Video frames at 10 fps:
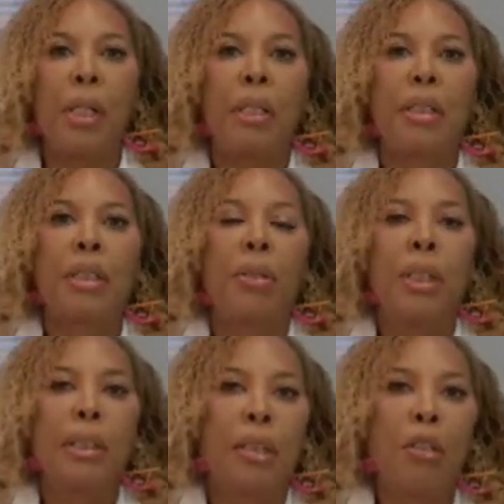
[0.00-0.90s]
So
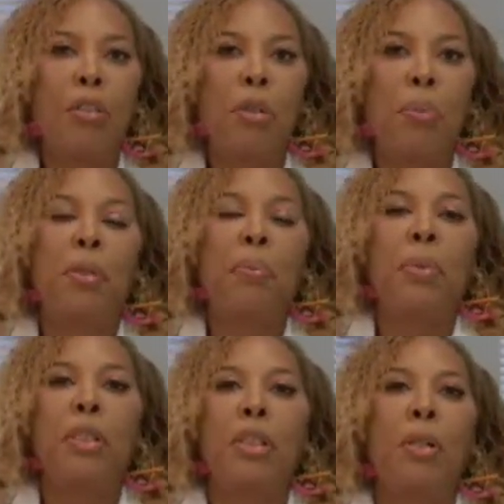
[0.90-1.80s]
it's good for people
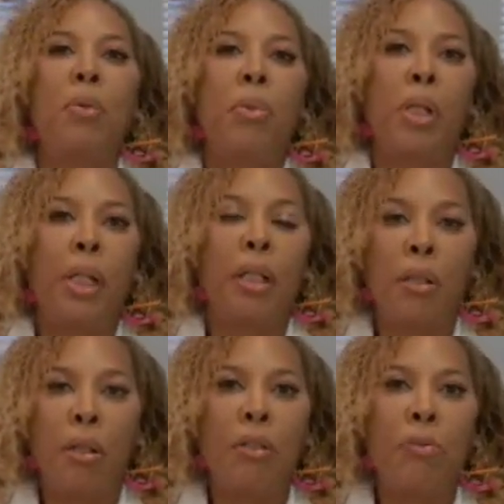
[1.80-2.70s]
that don't want a
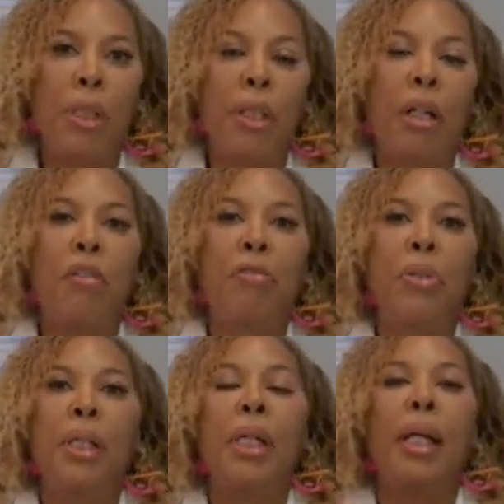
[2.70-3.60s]
long
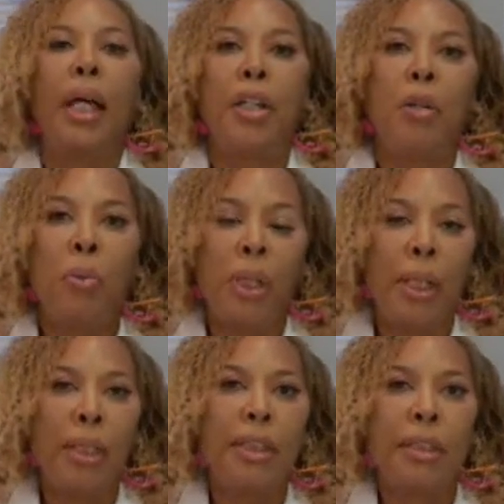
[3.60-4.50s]
recovery and they want
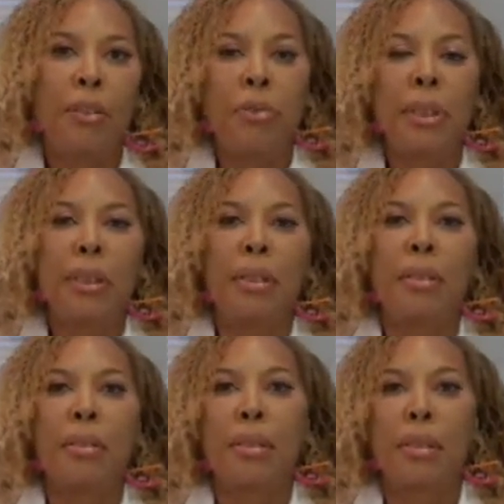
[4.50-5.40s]
instant
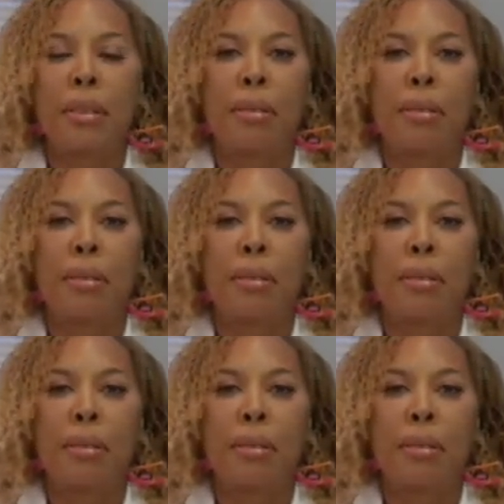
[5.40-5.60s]
results.